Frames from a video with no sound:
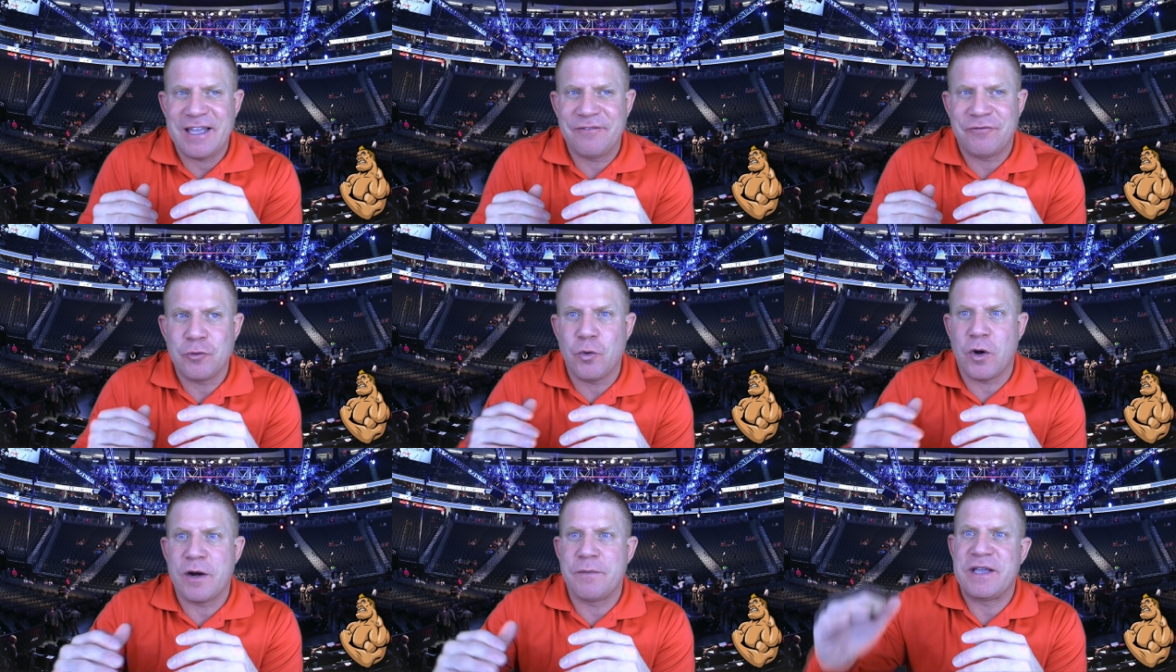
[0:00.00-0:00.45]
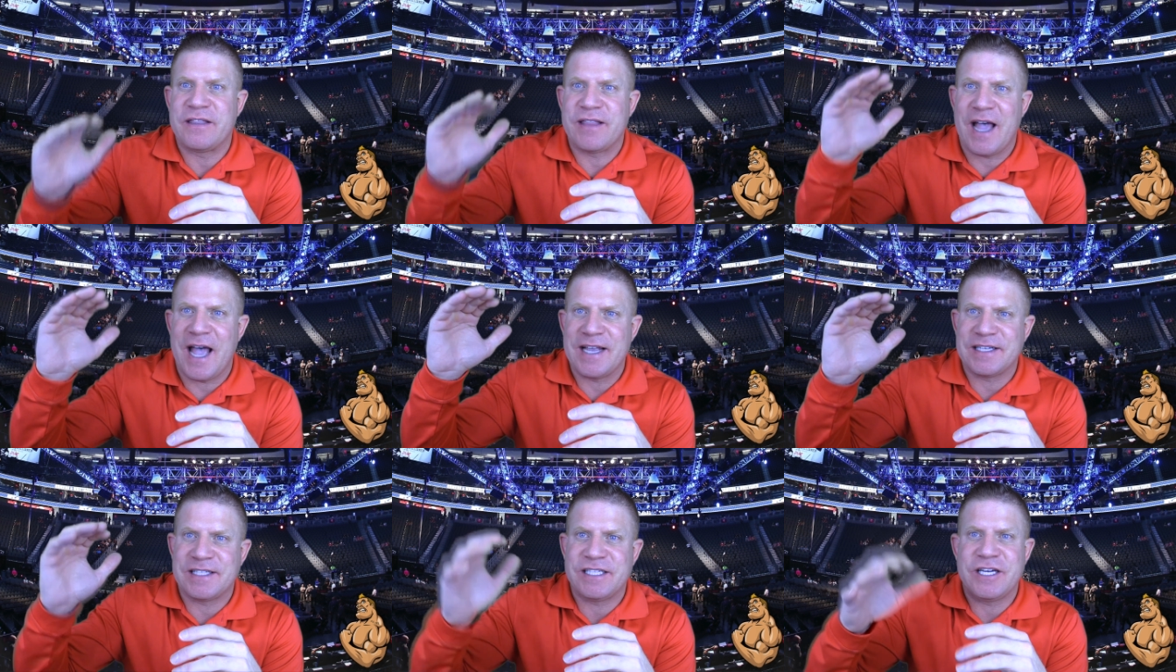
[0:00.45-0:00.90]
if you want to be in the
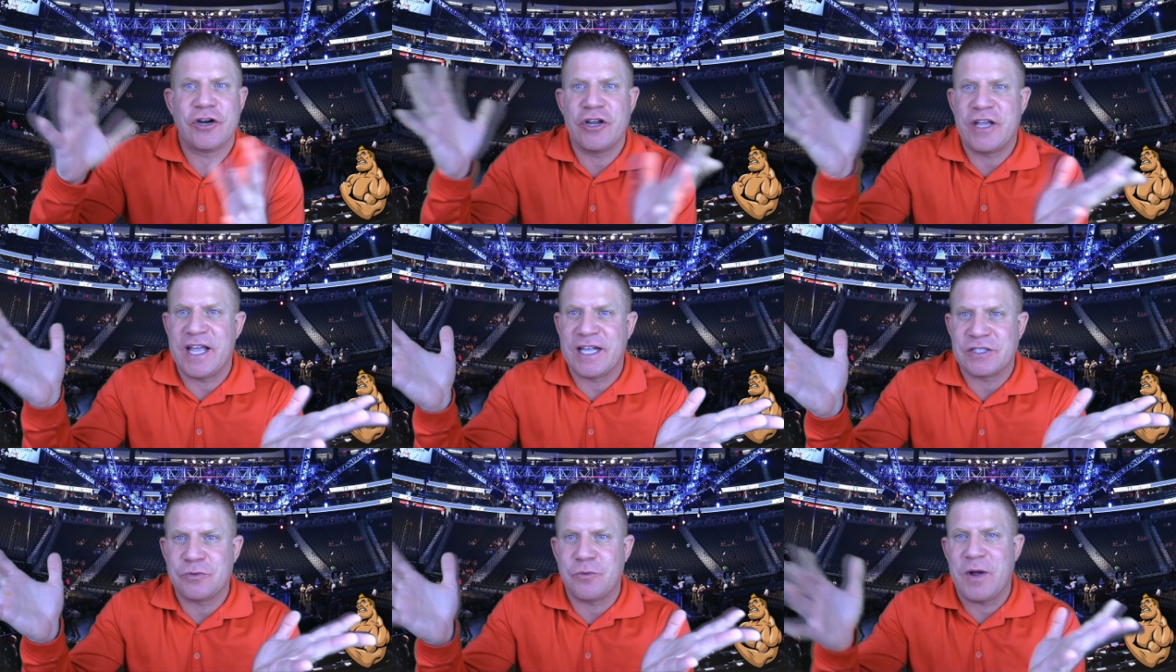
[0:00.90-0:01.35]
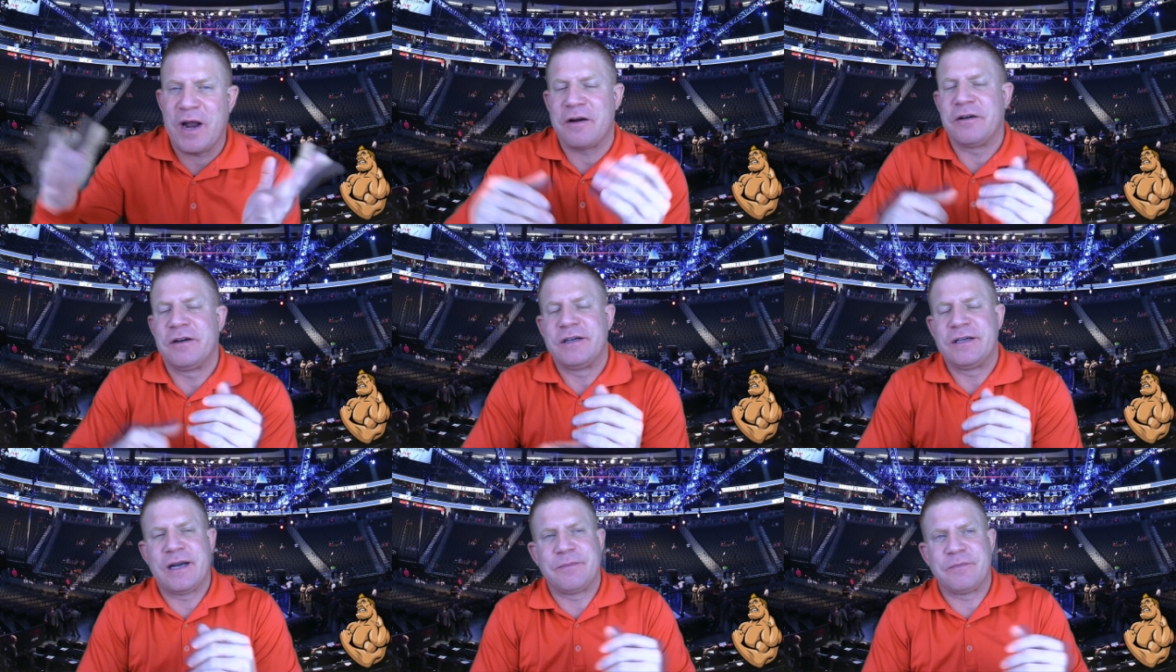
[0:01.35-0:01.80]
highest tier, you can't
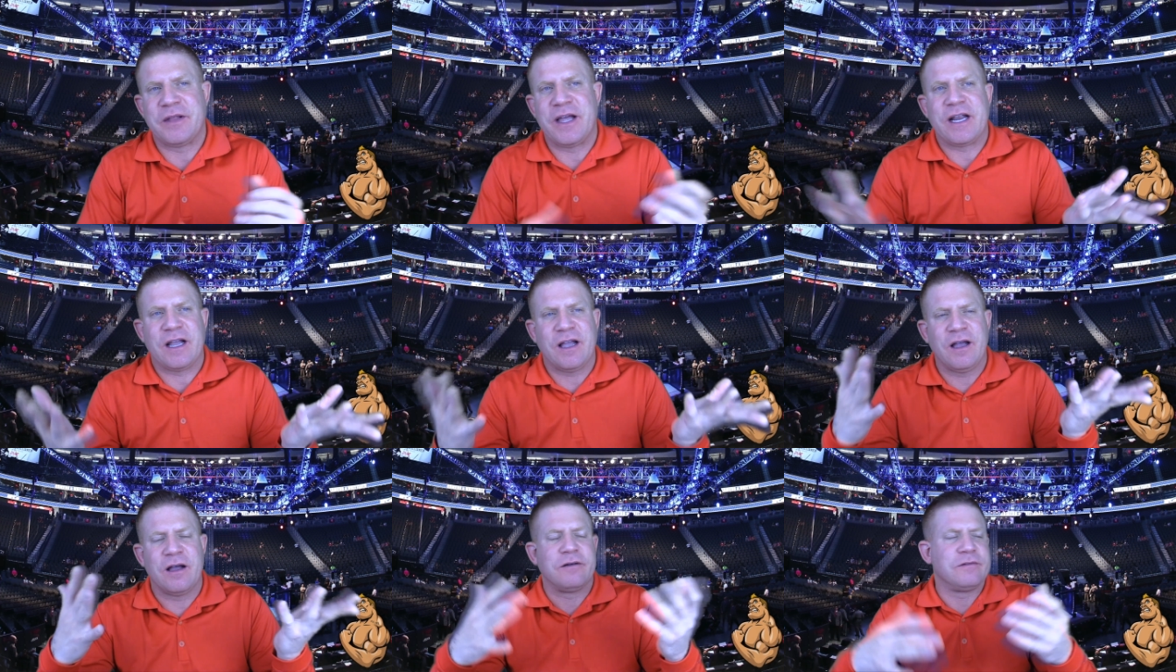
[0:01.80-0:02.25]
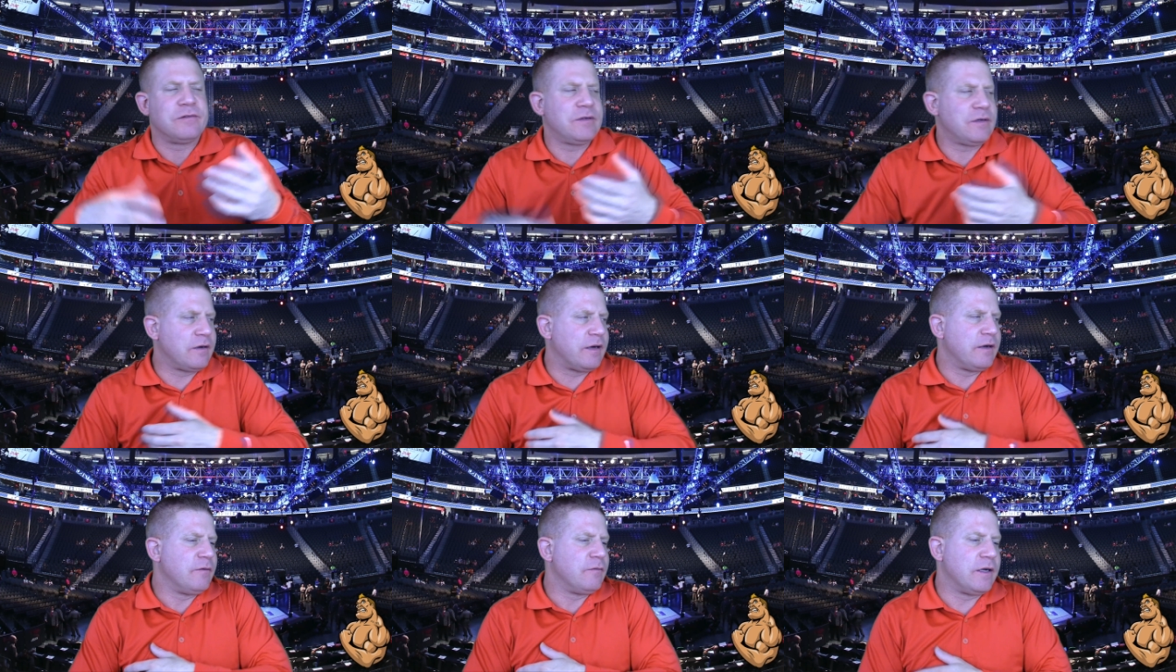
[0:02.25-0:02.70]
swear. I'm like, oh, all
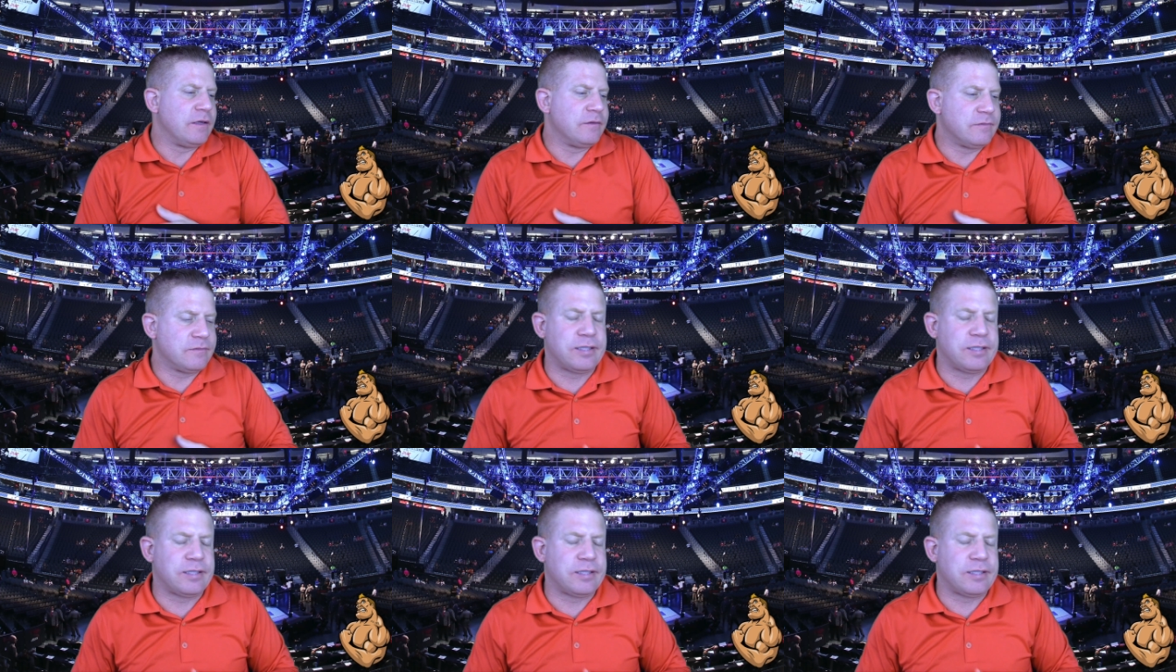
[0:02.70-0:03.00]
right, well,